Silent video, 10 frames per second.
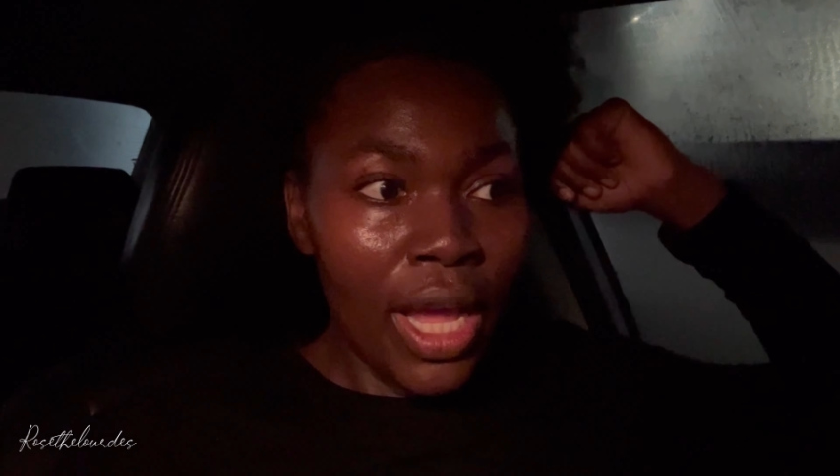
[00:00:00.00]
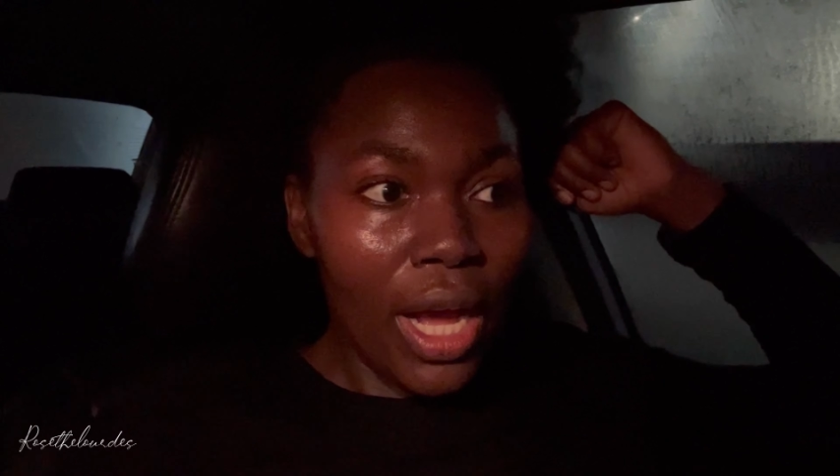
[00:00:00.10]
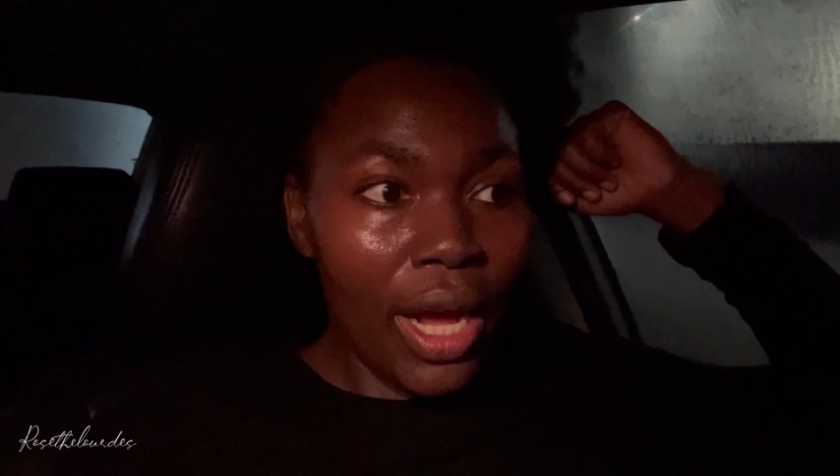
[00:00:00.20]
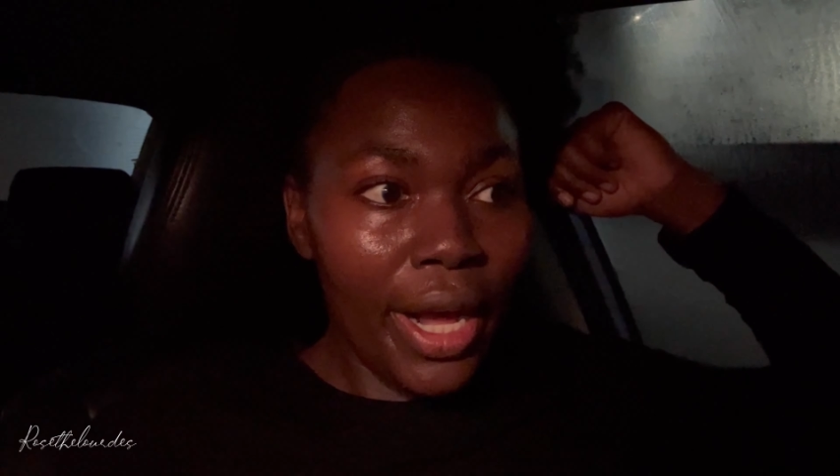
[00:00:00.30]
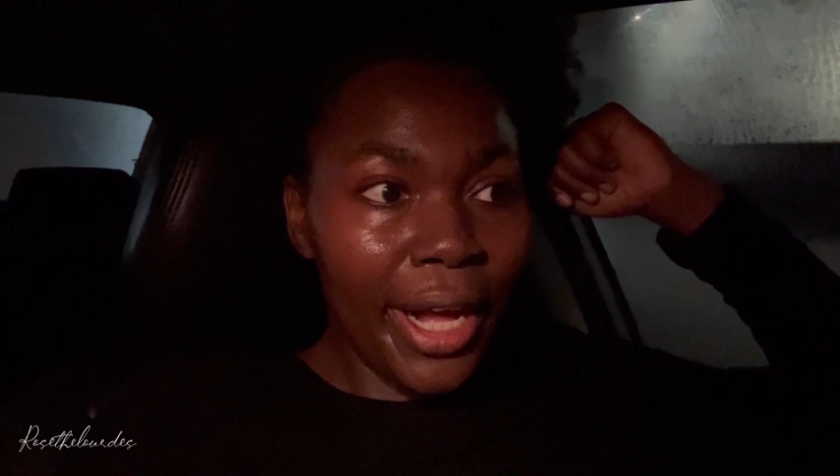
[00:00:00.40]

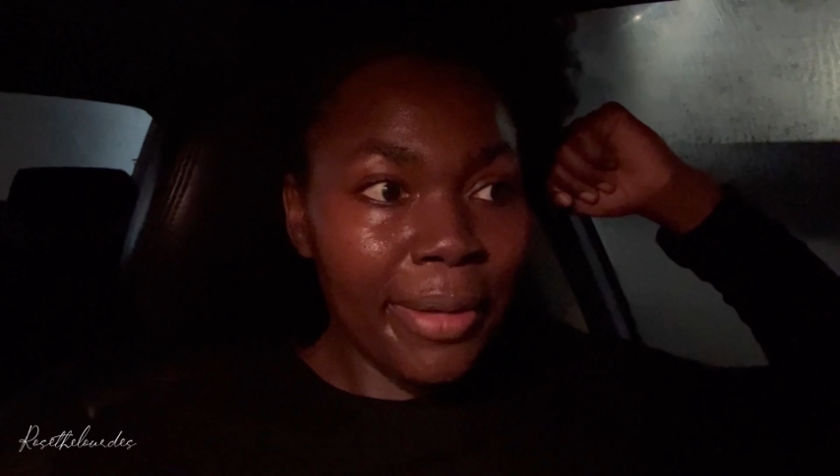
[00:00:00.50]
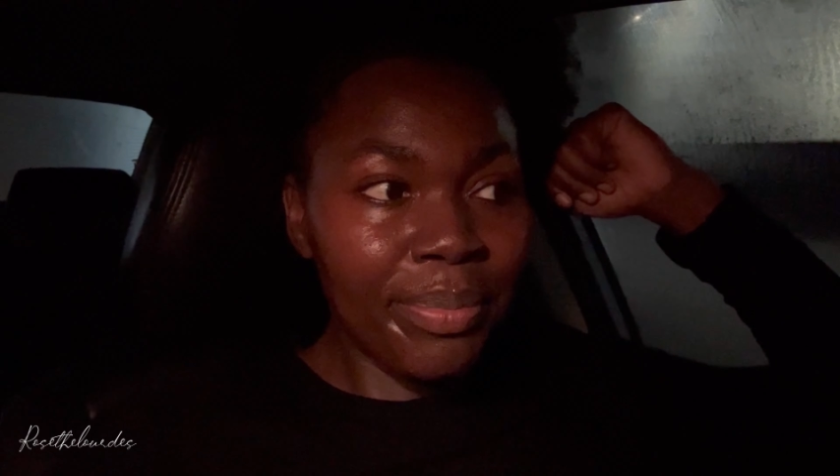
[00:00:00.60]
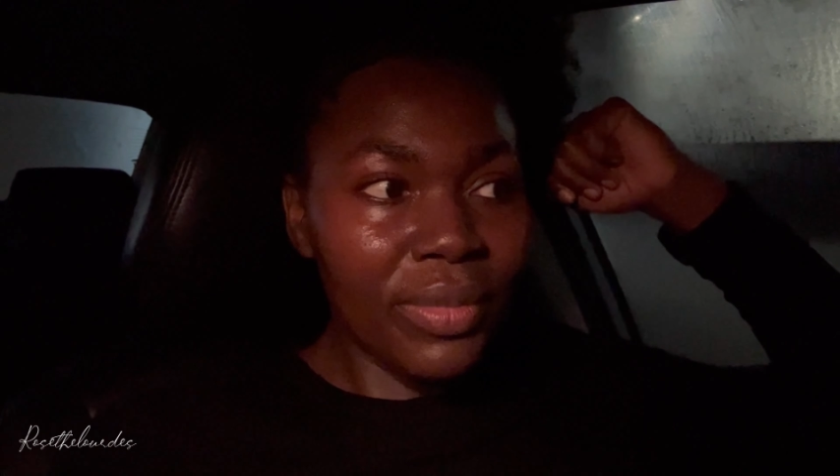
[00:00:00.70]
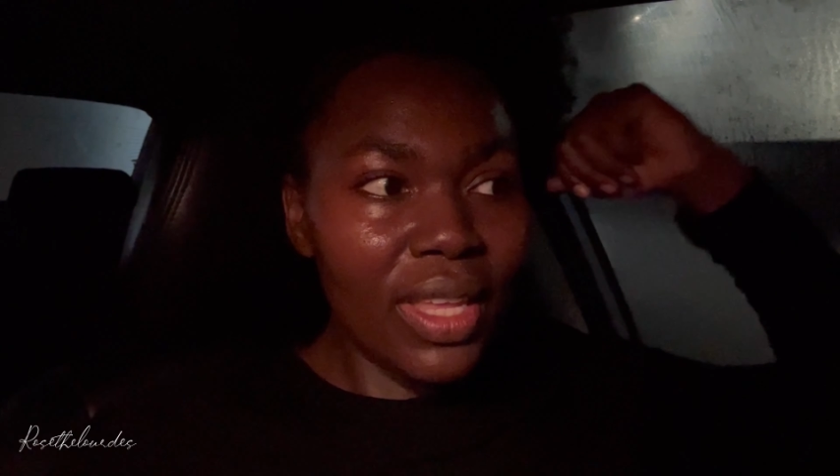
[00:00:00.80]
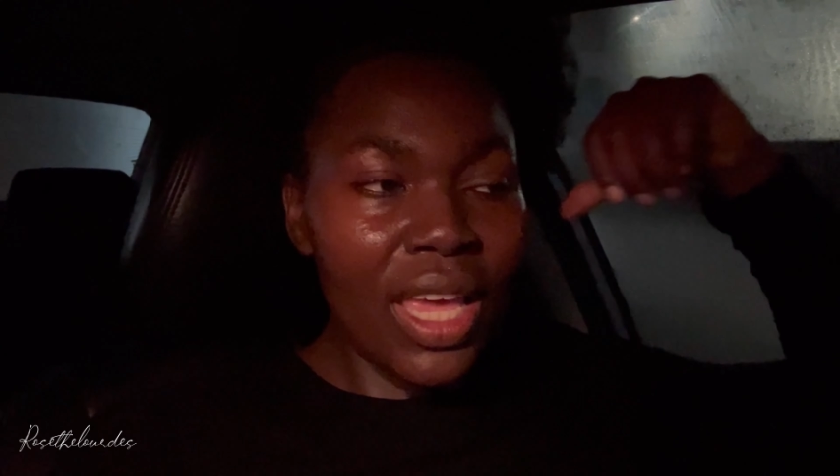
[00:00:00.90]

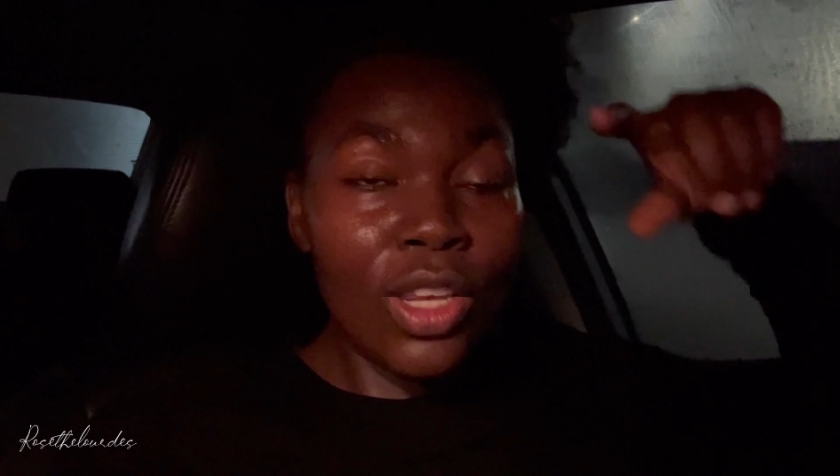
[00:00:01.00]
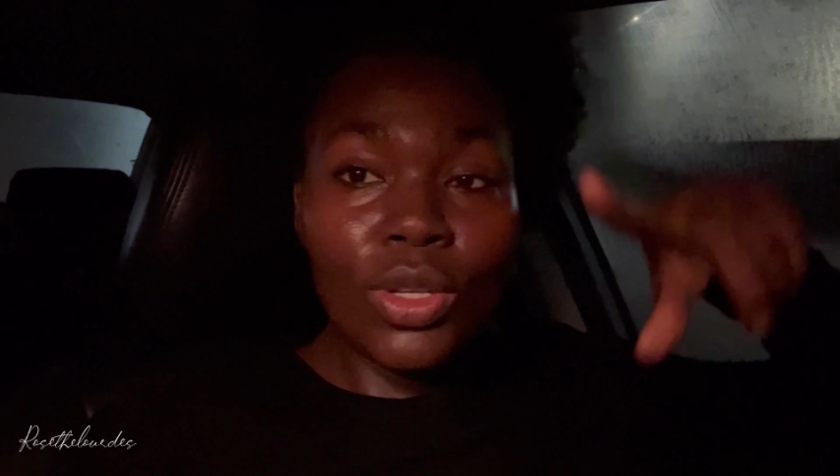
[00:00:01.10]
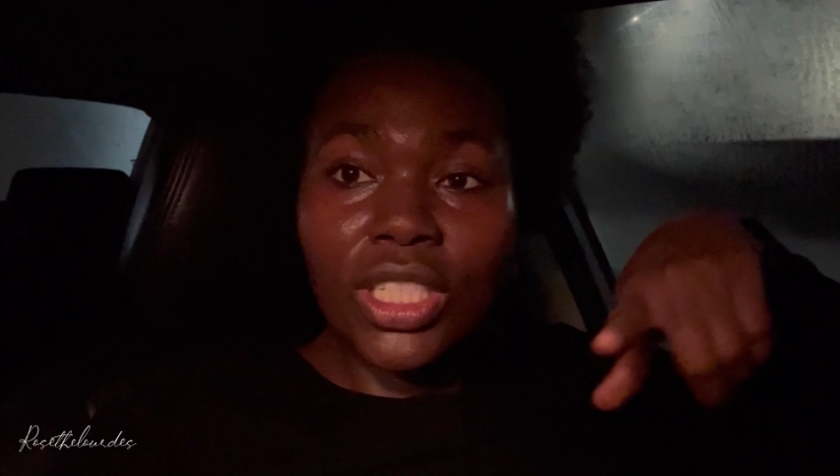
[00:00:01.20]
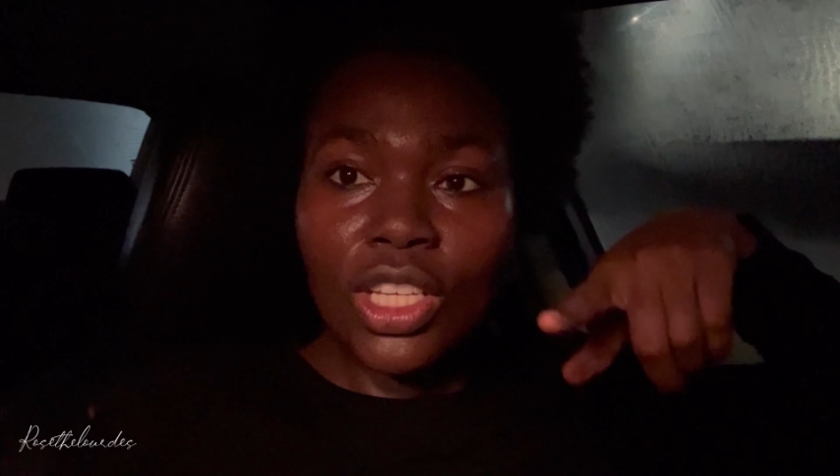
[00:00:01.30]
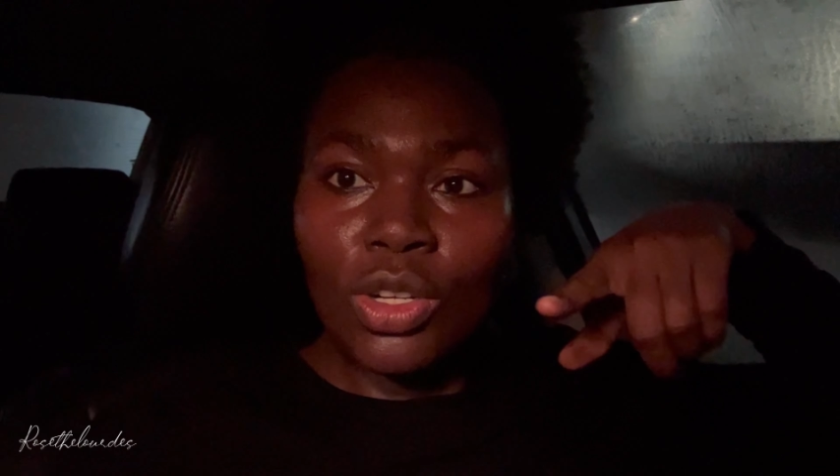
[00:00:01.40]
Um, and you
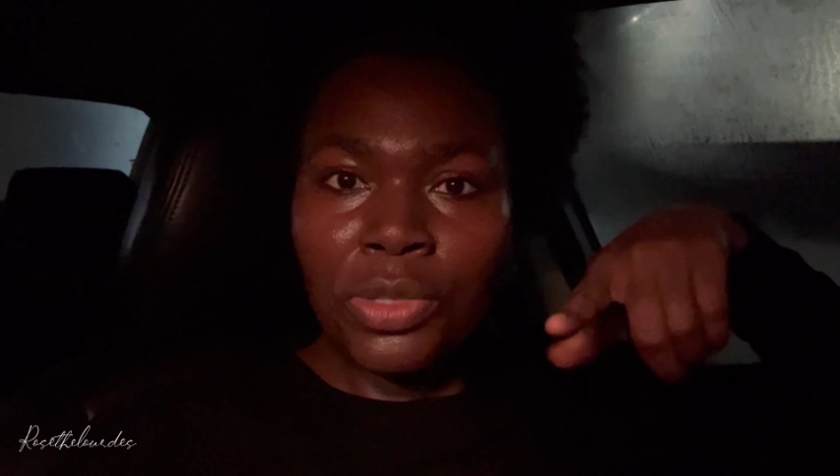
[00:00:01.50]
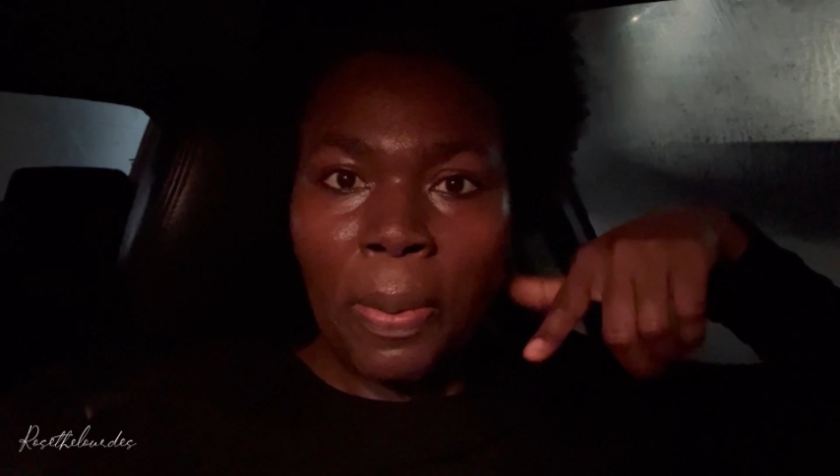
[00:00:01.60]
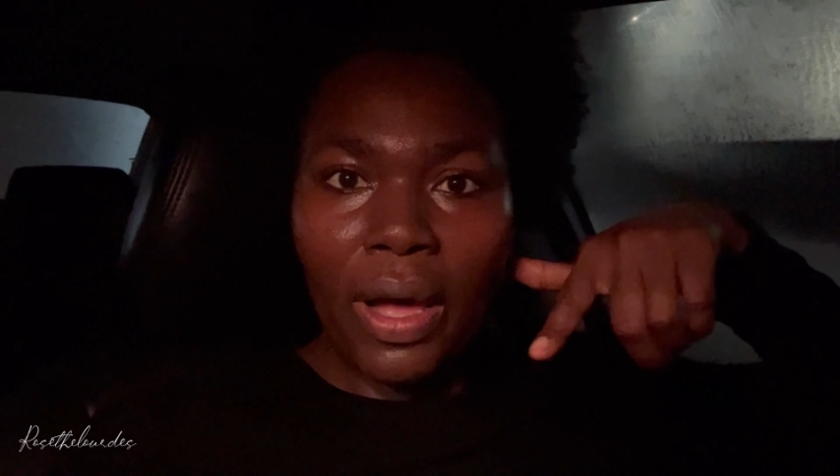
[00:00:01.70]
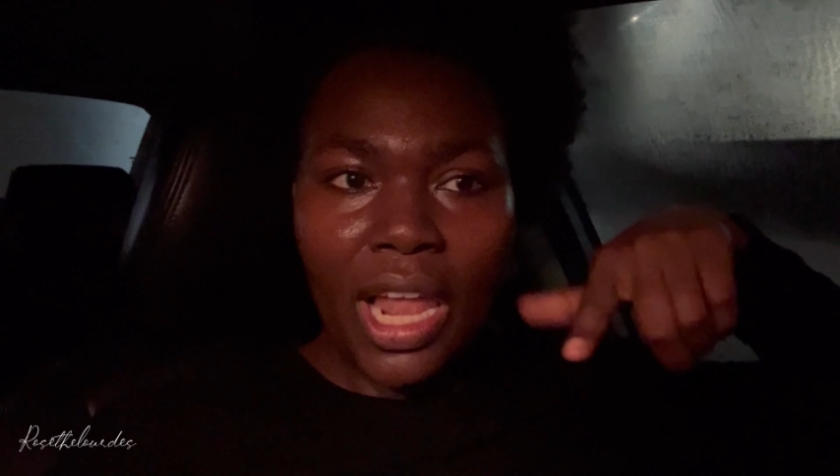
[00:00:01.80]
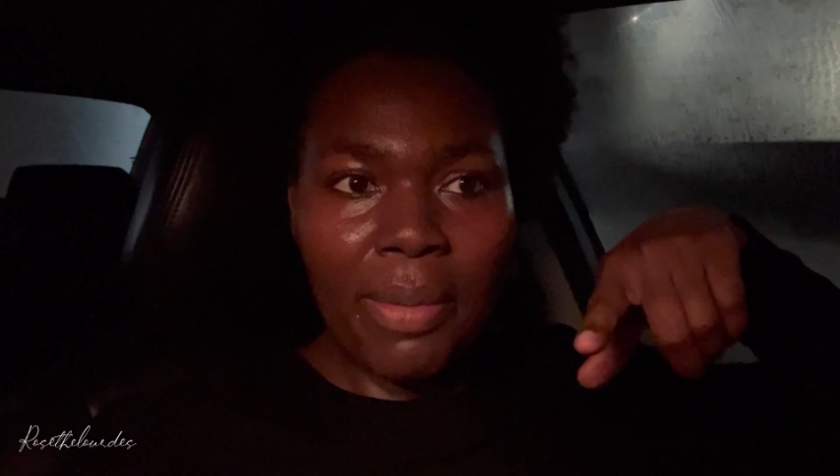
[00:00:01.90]
see those
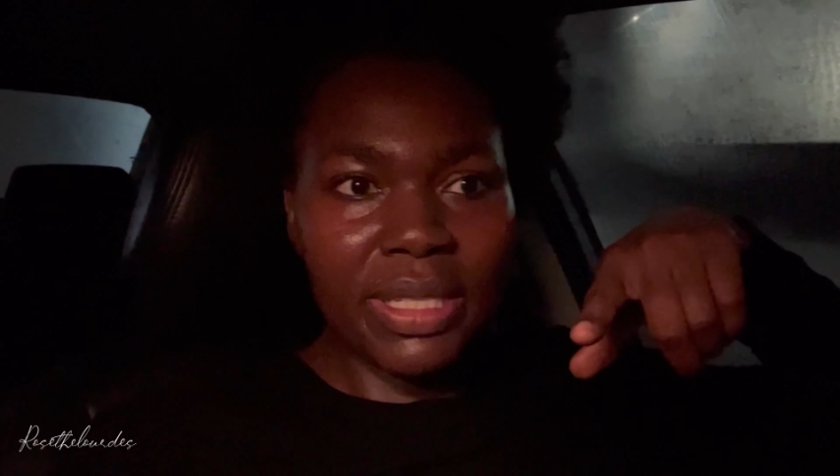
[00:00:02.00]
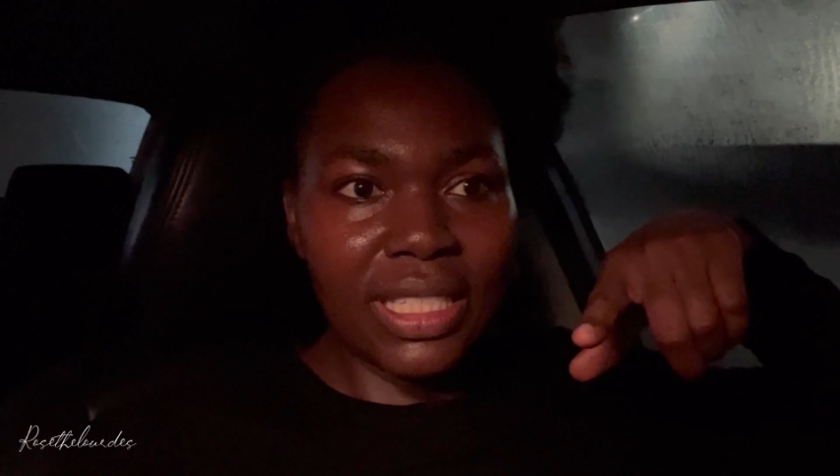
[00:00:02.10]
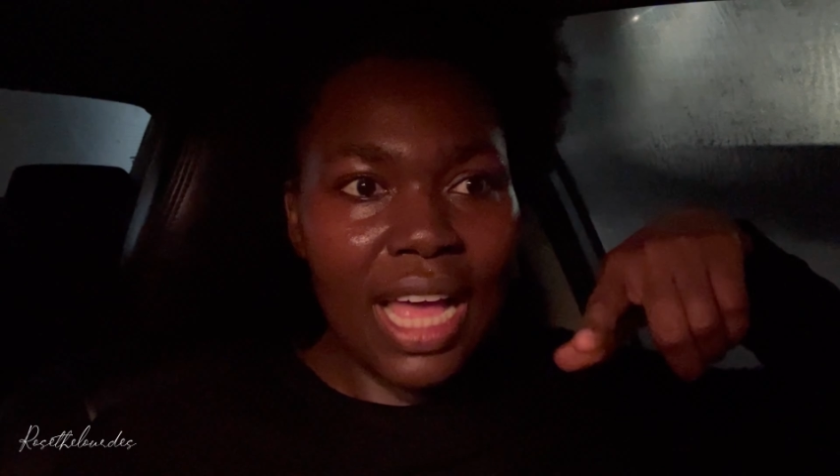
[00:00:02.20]
pull-ups